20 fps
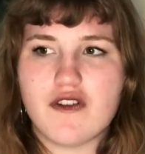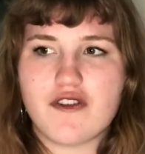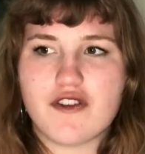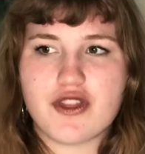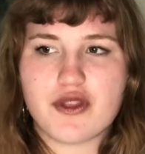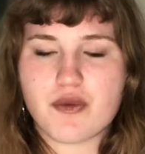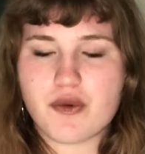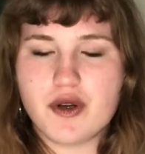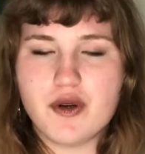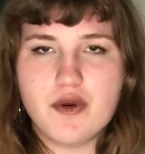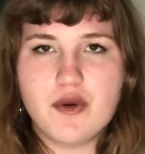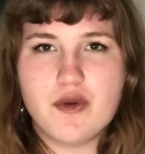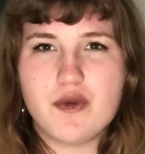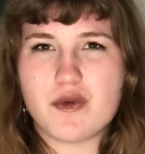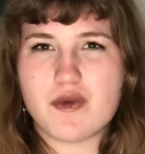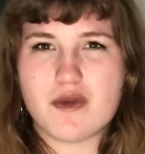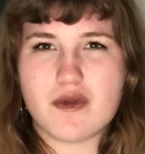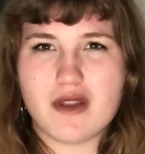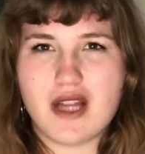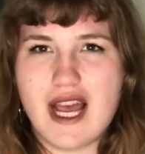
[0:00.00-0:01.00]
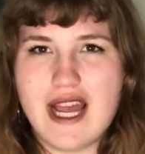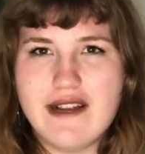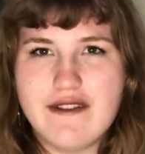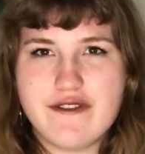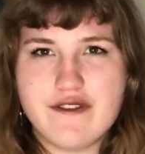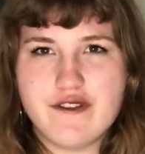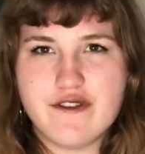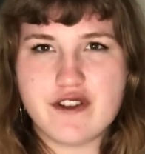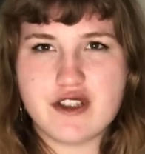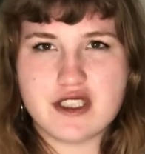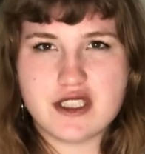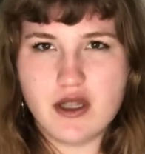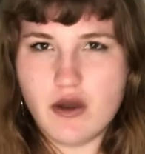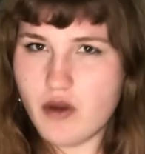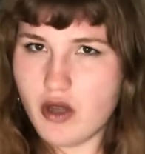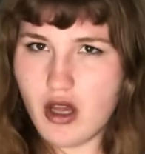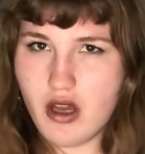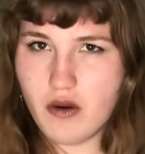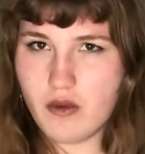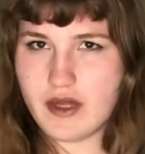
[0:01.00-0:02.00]
through life for so
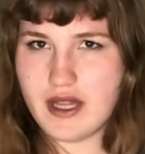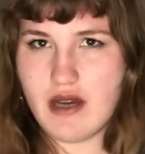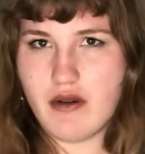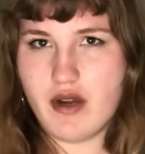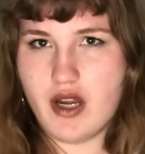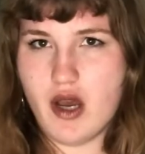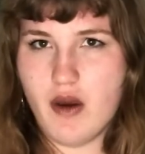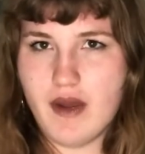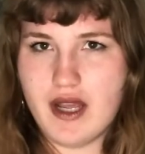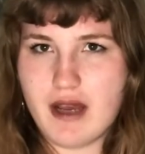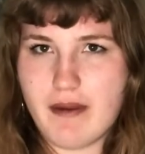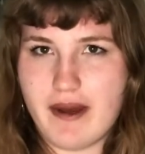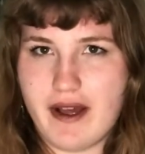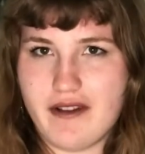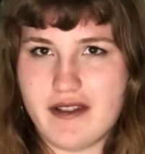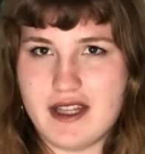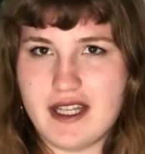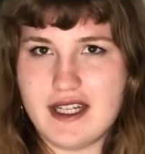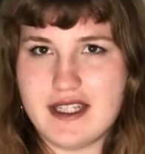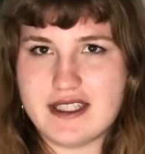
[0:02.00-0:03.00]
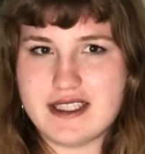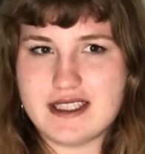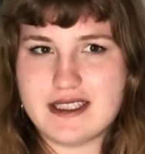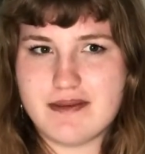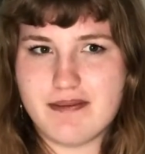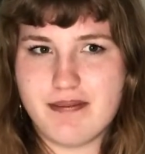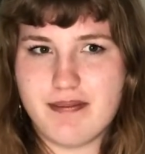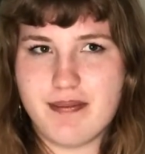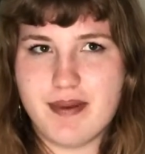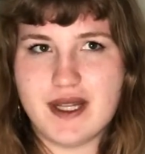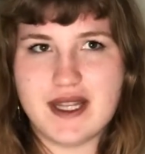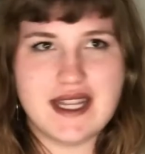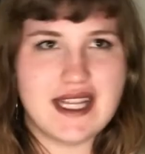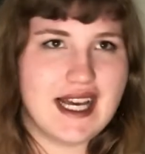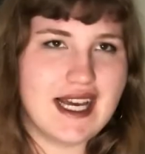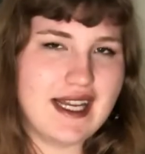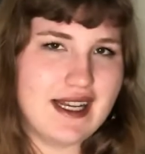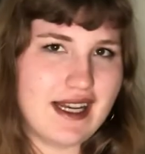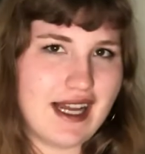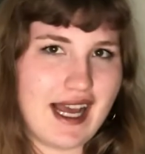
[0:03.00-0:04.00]
long without knowing about this? But
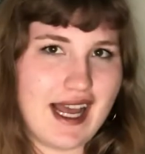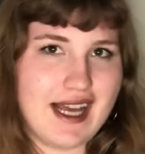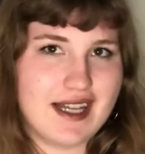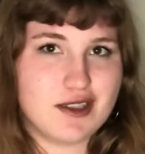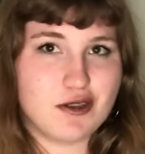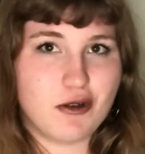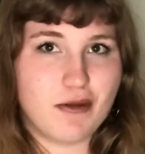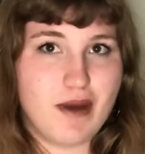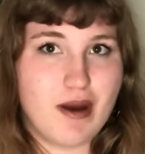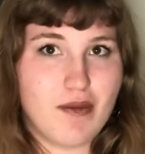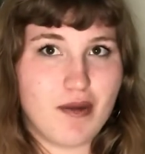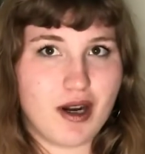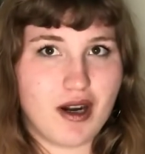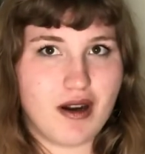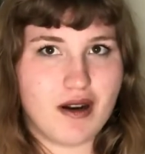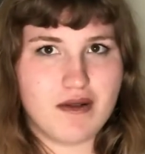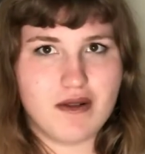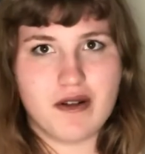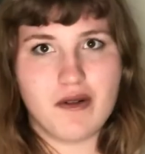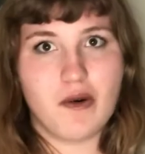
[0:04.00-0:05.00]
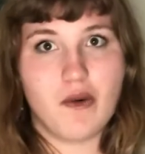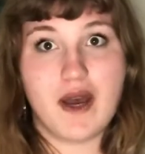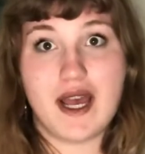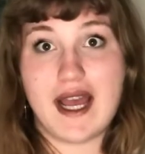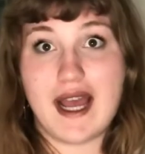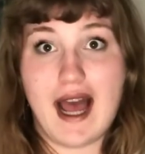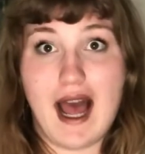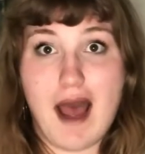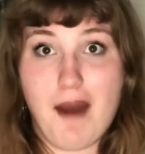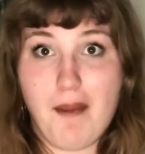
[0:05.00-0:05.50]
then I had to remember, wait, I